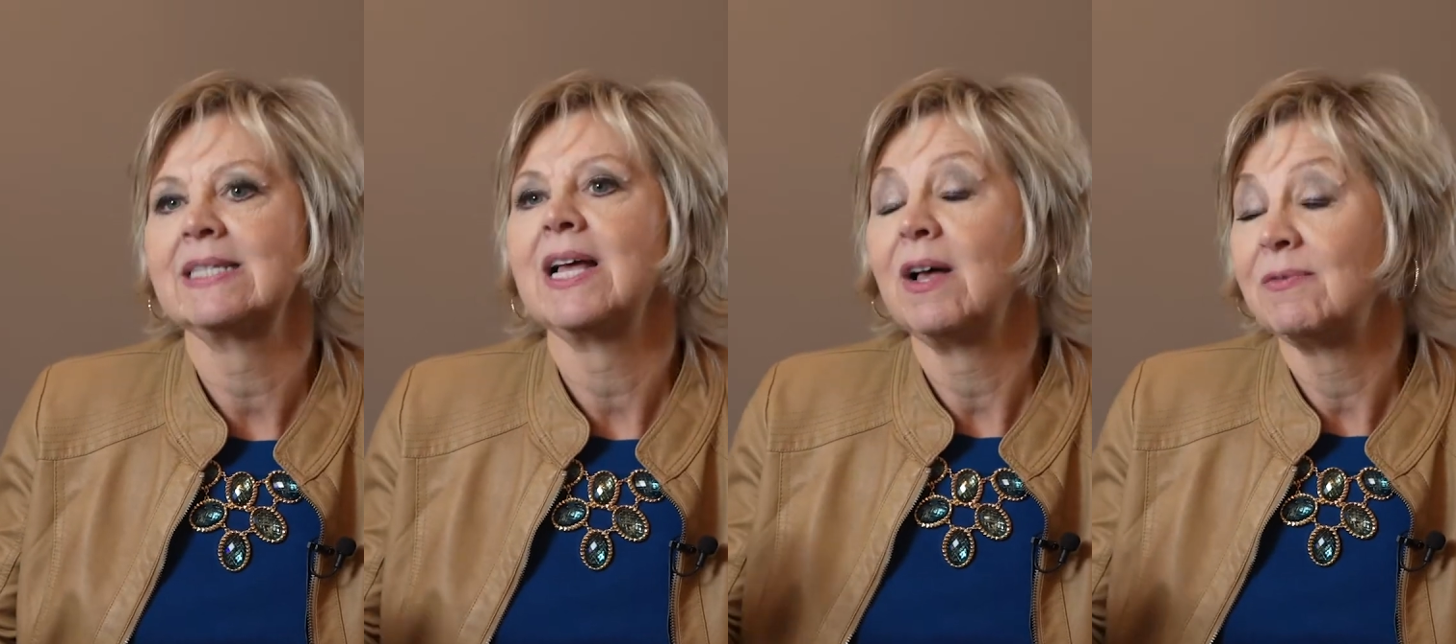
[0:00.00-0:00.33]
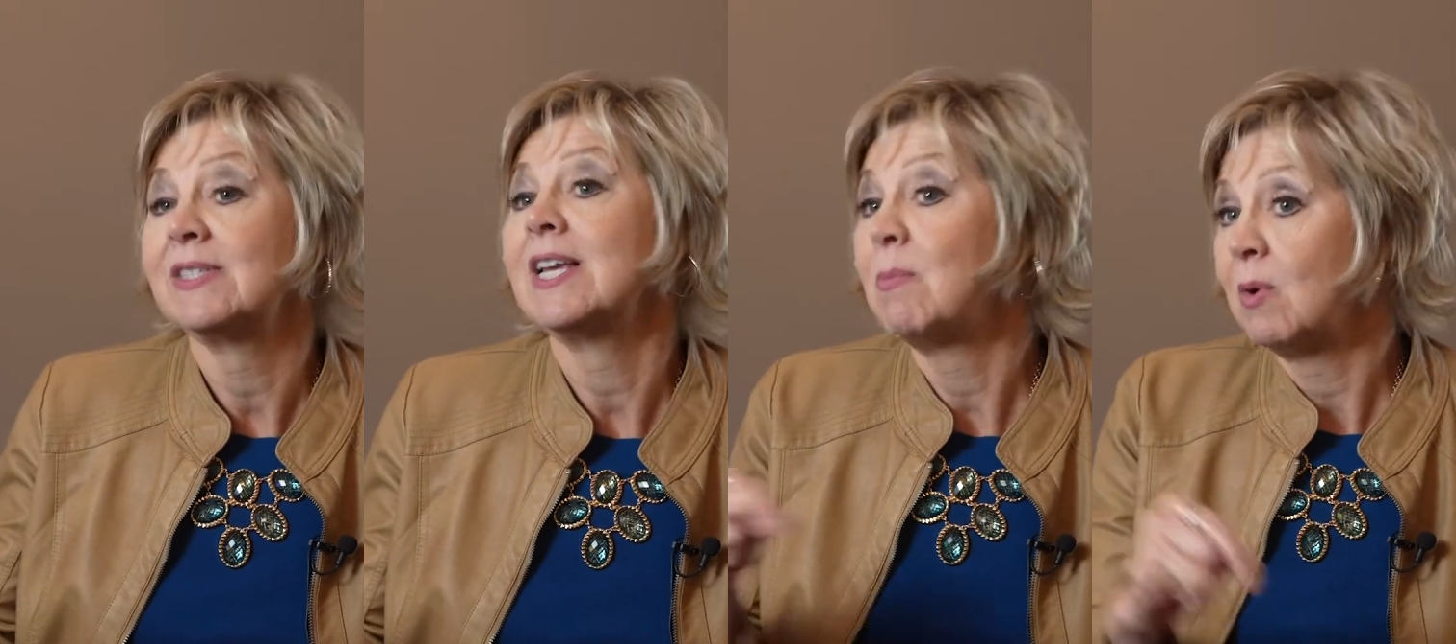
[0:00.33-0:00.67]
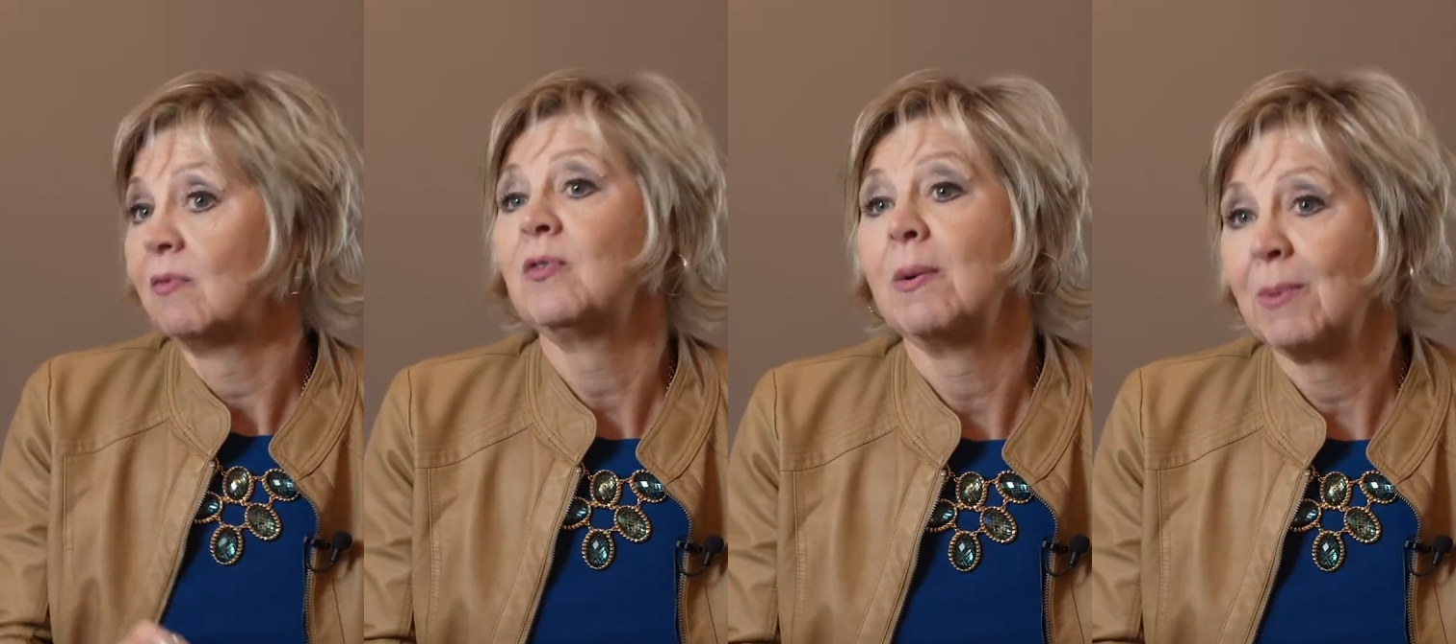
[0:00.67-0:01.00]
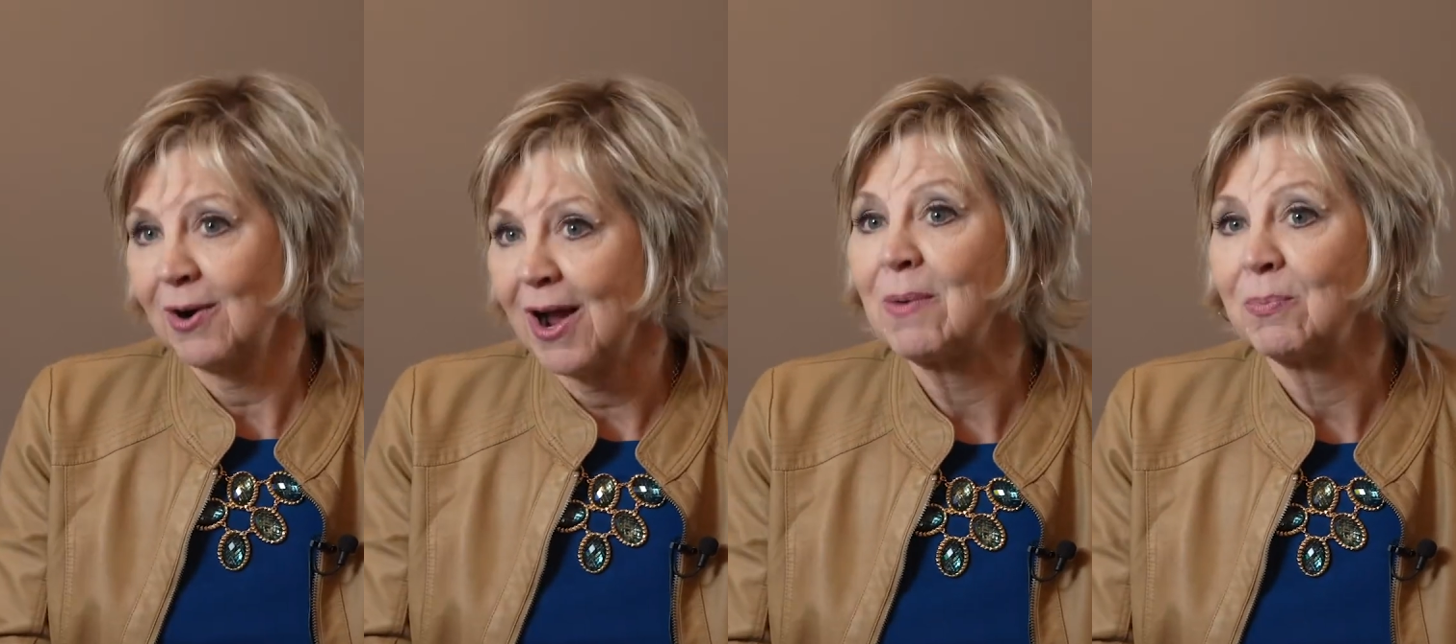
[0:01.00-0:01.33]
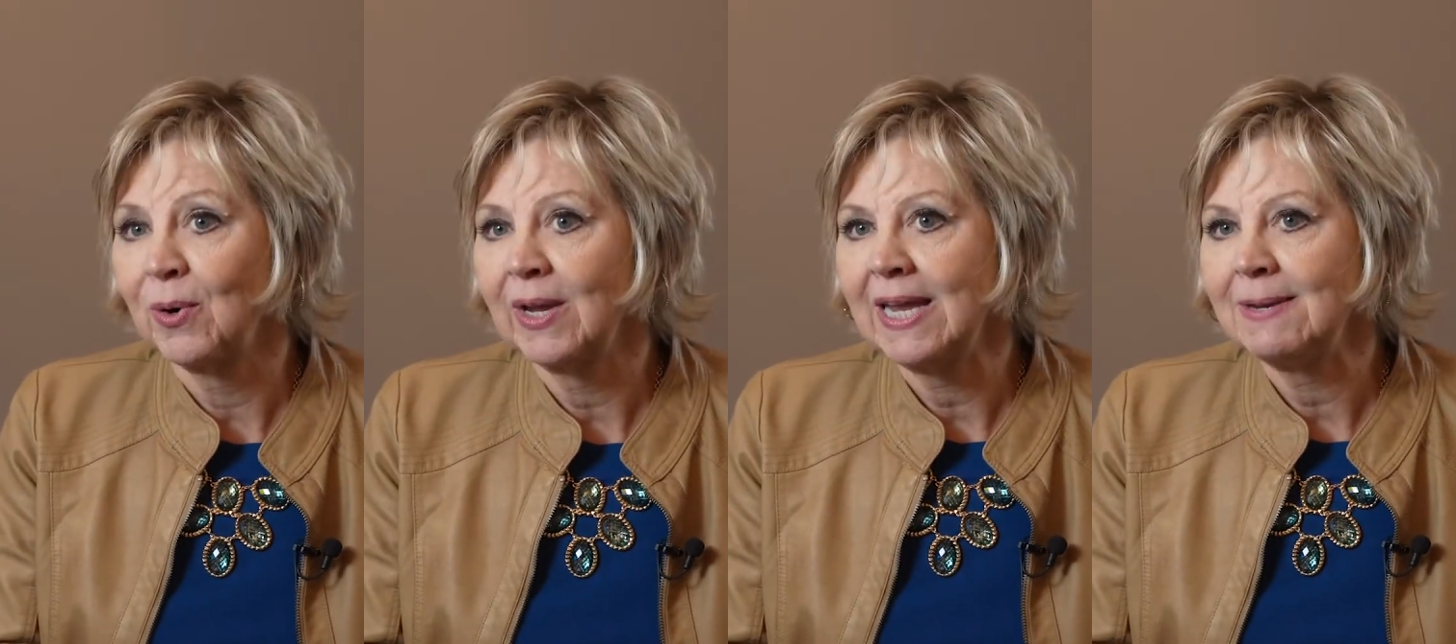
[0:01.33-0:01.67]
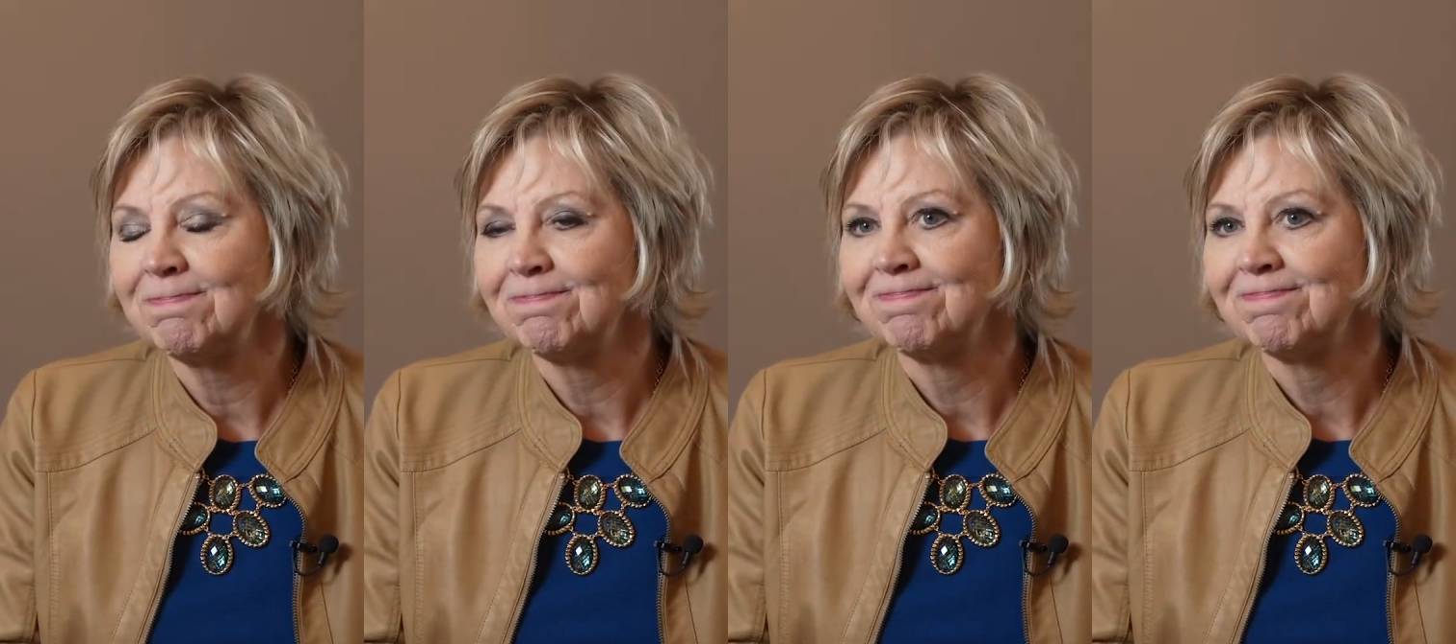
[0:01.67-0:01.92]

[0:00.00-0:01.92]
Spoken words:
of someone from our upbringing.